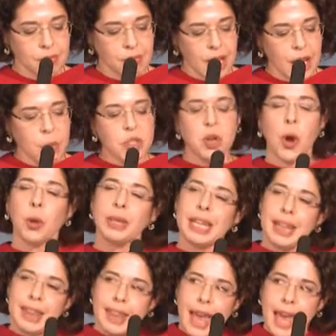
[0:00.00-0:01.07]
It was only
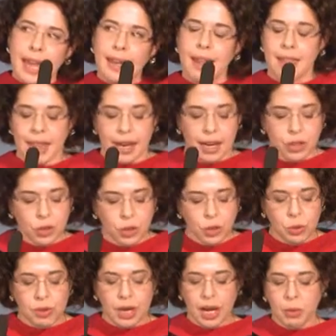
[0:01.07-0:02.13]
then that I
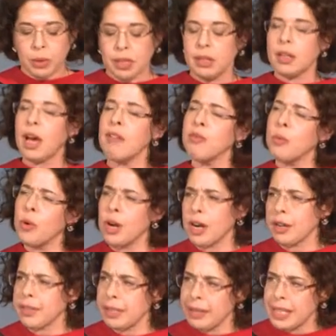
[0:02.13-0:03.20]
knew that I would love
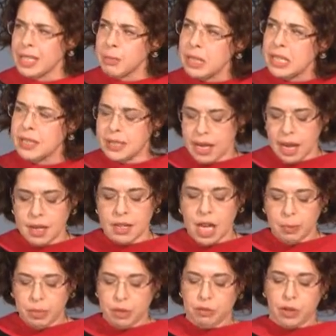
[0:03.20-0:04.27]
work that lets me stand
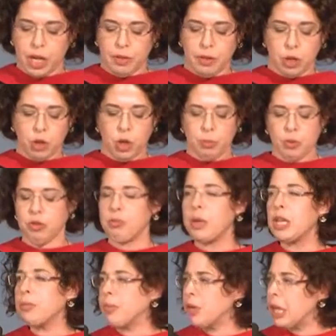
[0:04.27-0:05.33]
up in front of a group of
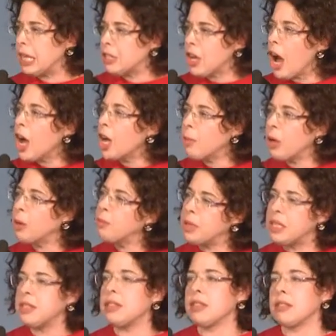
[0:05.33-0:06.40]
people and talk about
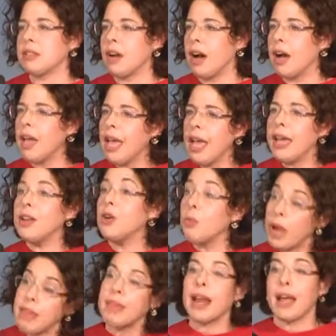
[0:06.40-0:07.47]
business law in a
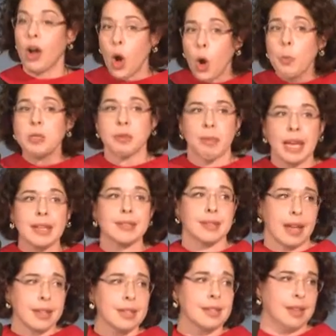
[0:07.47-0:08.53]
way that I hope makes
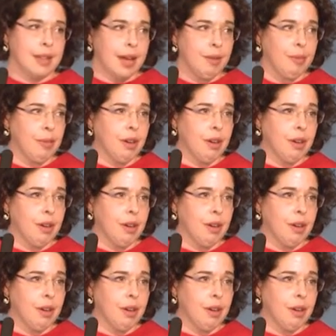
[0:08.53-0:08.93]
sense to them,